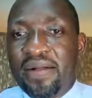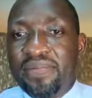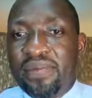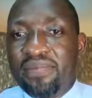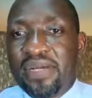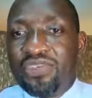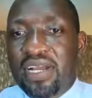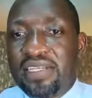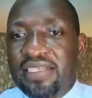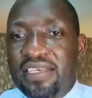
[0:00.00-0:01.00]
But you
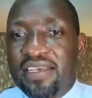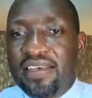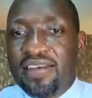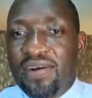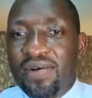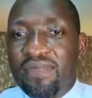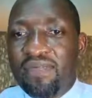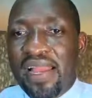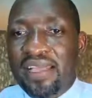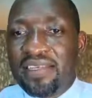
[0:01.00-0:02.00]
can see
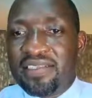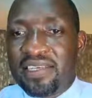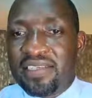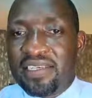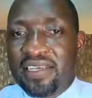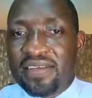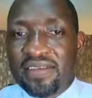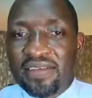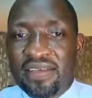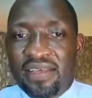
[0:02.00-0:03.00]
black is just here,
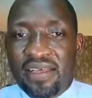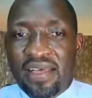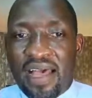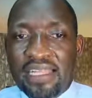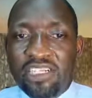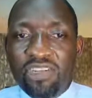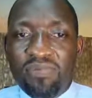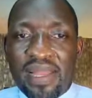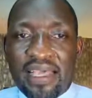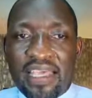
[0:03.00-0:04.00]
a little
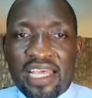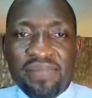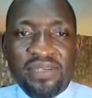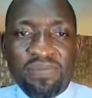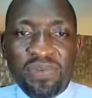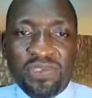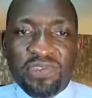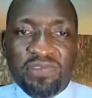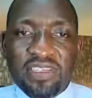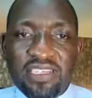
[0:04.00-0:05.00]
black here, but most
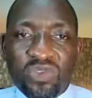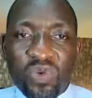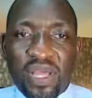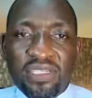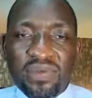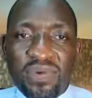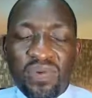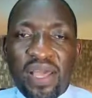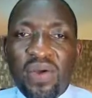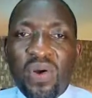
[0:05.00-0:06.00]
of it is white.
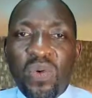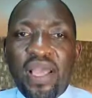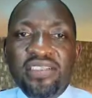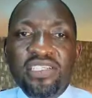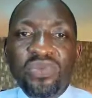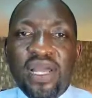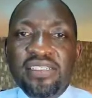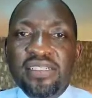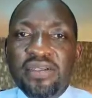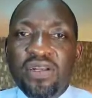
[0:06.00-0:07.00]
Why is it
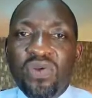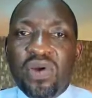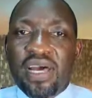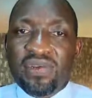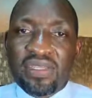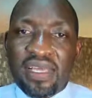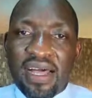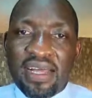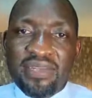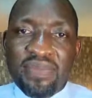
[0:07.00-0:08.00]
white? Look around the
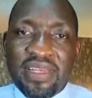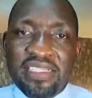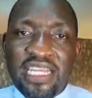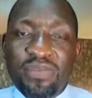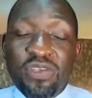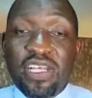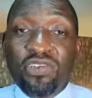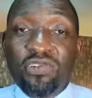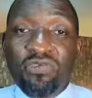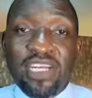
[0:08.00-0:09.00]
heart, mediastinum, you see a
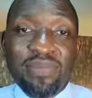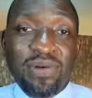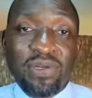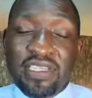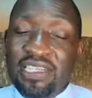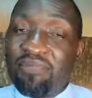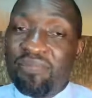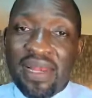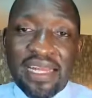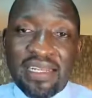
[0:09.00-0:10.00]
lot of white because there's some
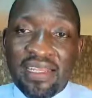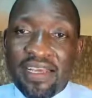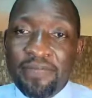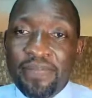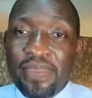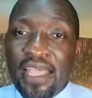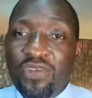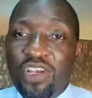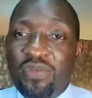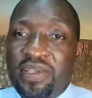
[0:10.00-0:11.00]
blood there. And
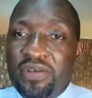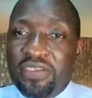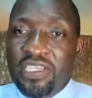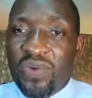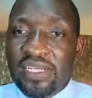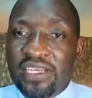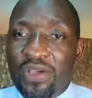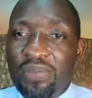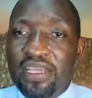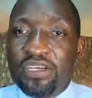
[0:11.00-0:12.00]
when you begin to see white here,
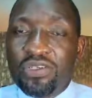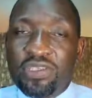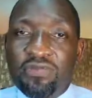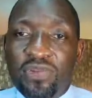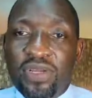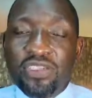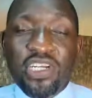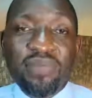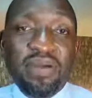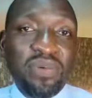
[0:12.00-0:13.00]
you're beginning to see fluid. So
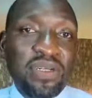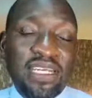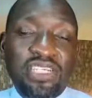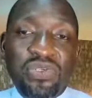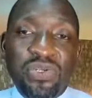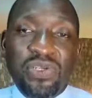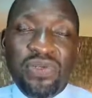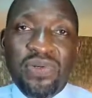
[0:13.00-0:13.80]
remember what I told you.